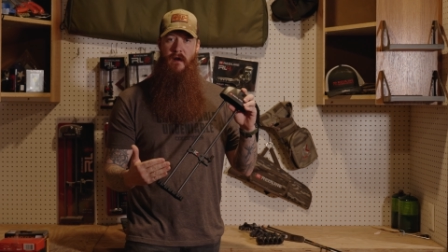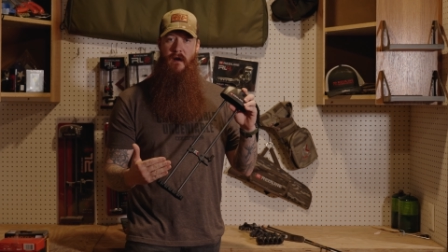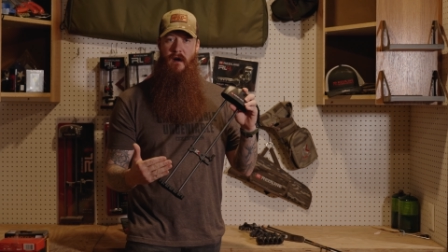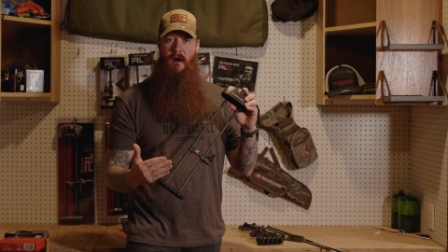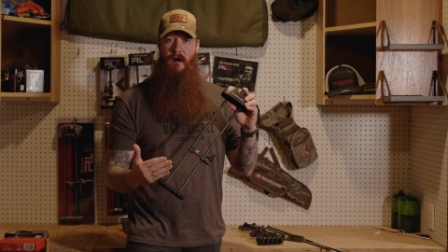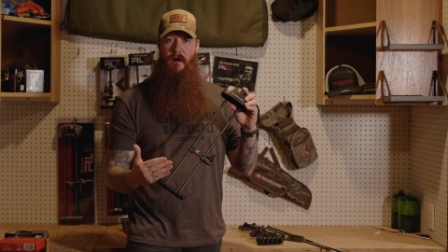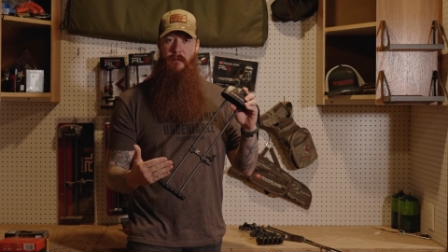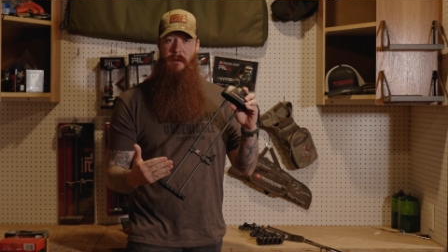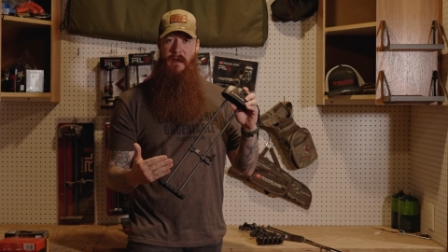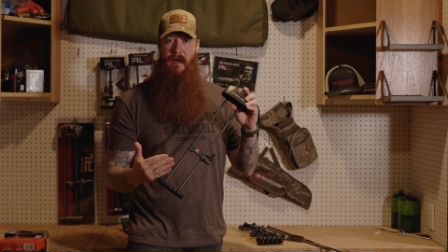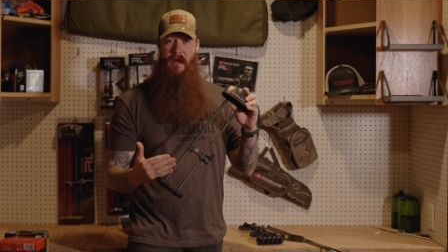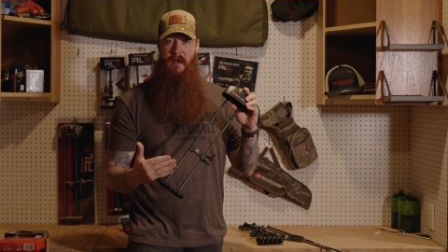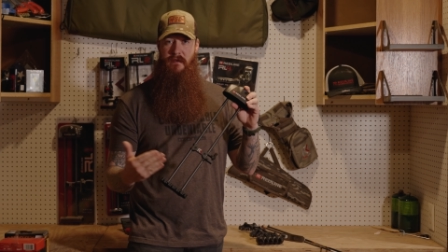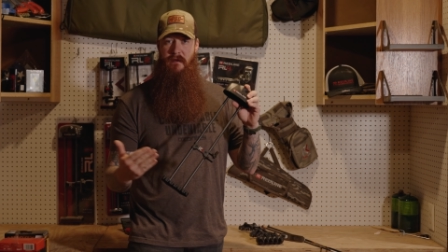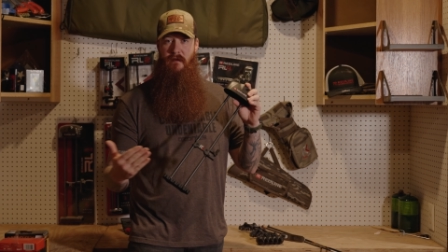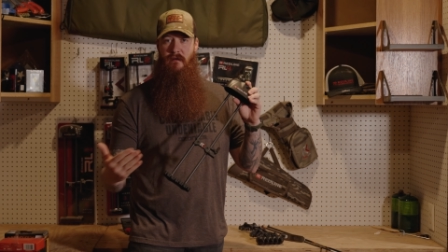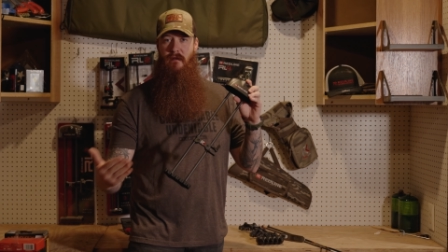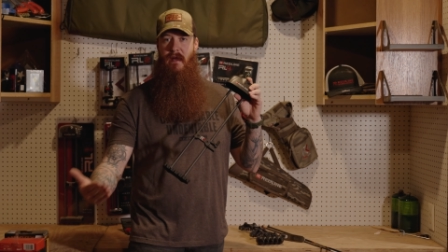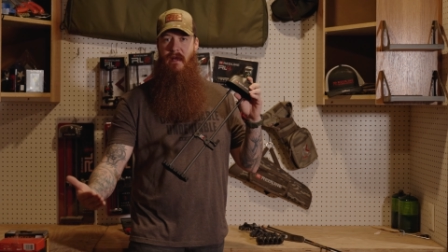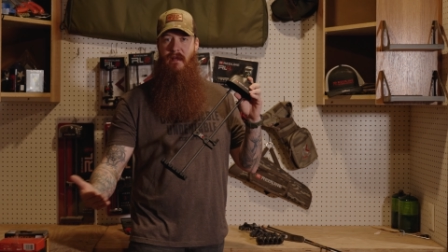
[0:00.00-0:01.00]
and
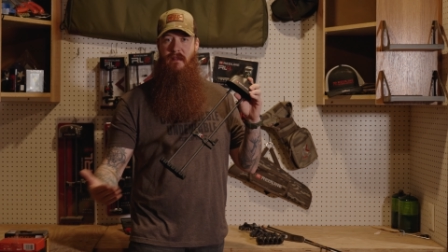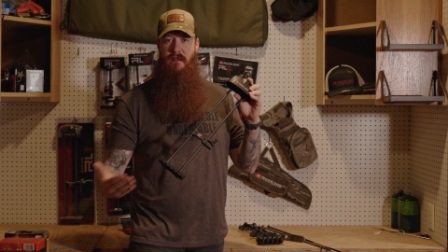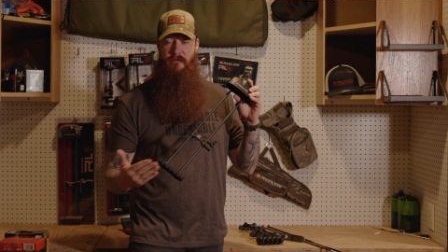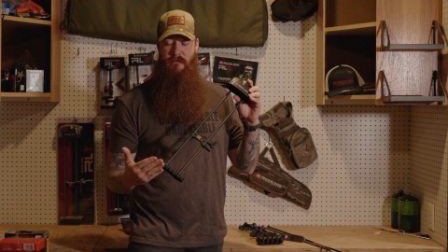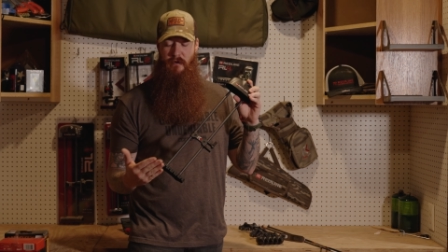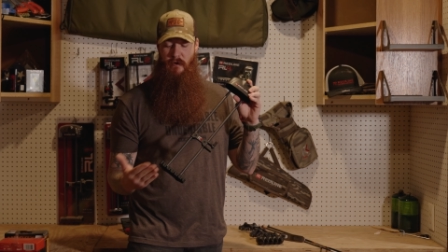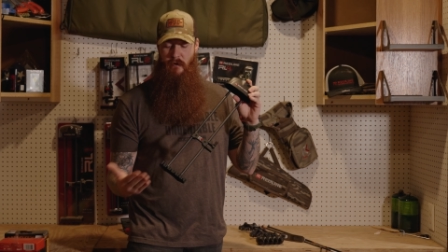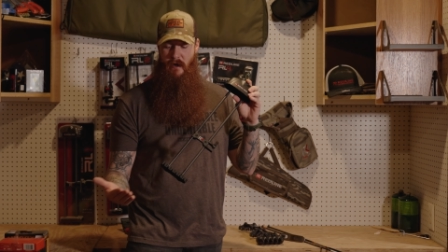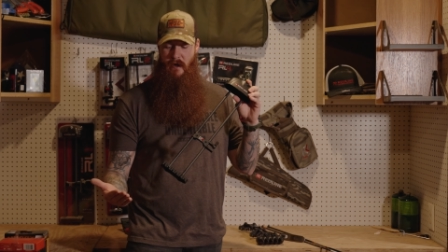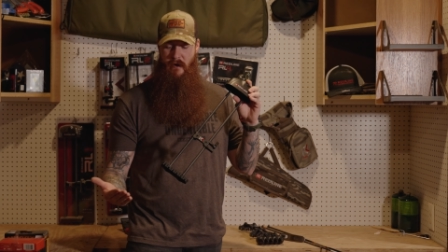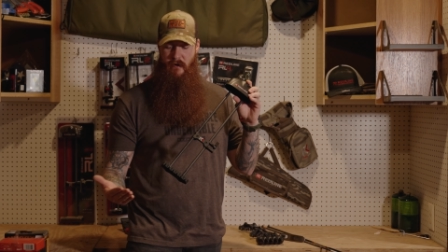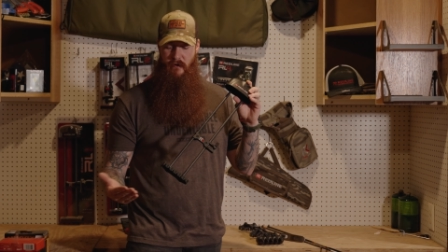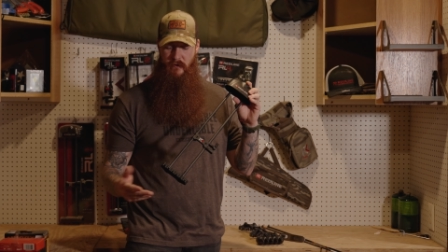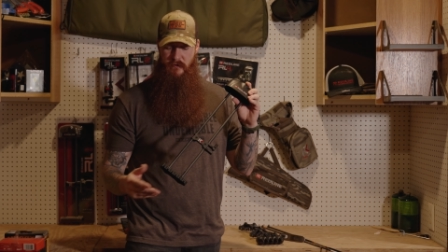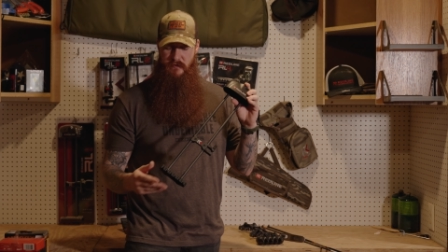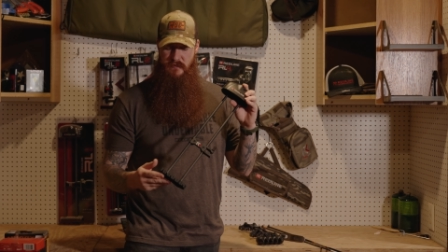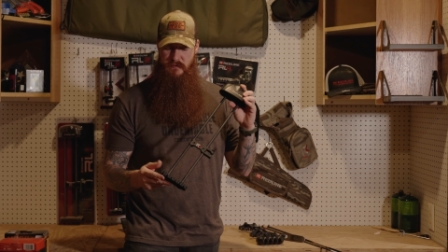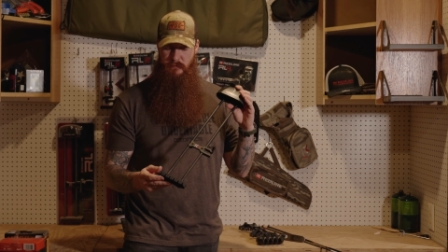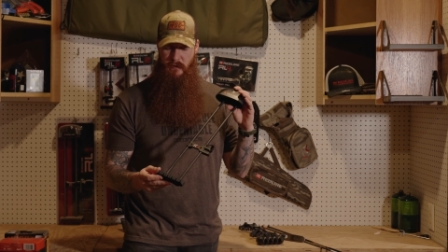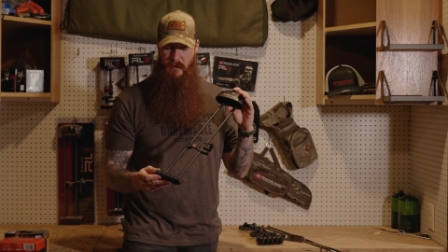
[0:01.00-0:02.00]
the length of your
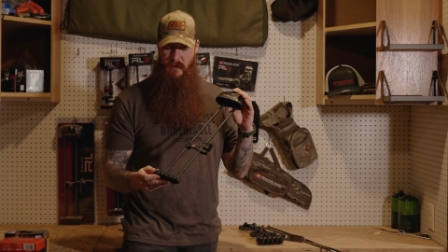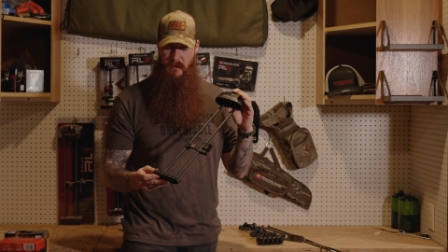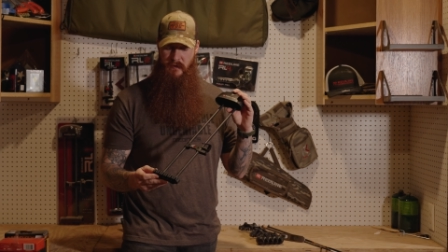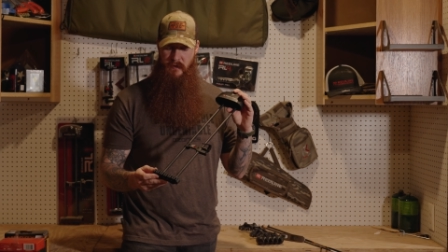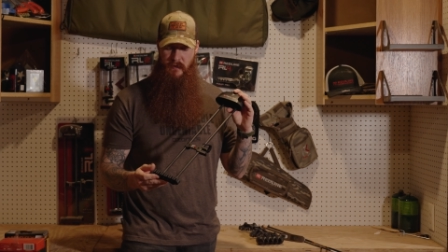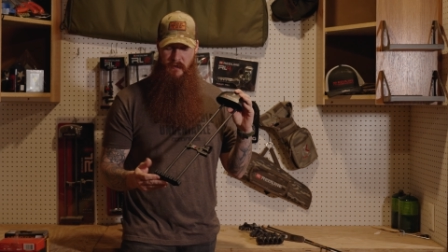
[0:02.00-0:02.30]
arrows. But